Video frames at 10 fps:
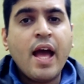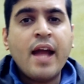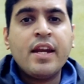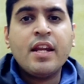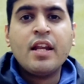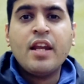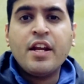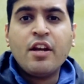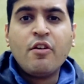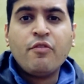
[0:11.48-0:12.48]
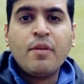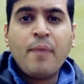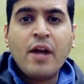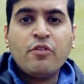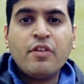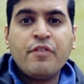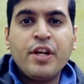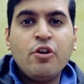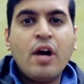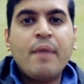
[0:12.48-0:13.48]
And in the later of the part of the
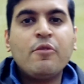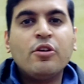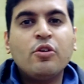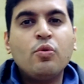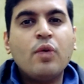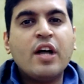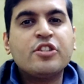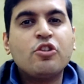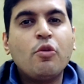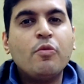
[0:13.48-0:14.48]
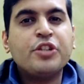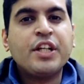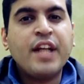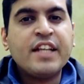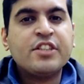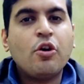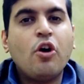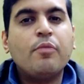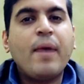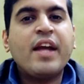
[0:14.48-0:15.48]
video, I'm going to do a slow motion test
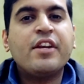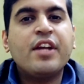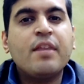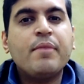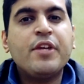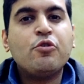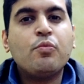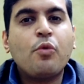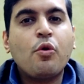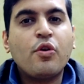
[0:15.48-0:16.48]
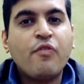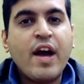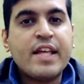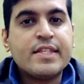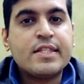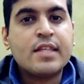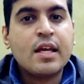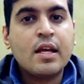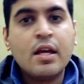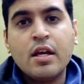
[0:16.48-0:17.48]
on my Realme 2 Pro device.
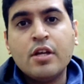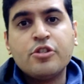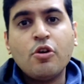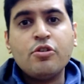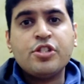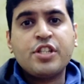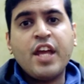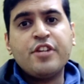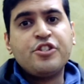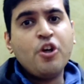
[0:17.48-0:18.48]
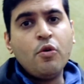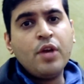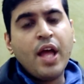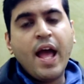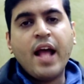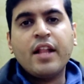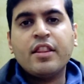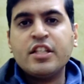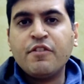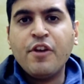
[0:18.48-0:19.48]
So stay tuned, and
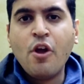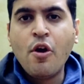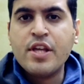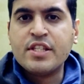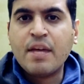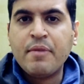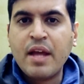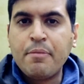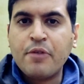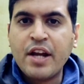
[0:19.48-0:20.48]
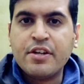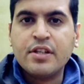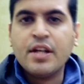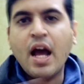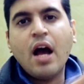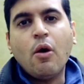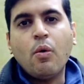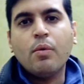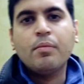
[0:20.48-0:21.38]
this video is coming up right now.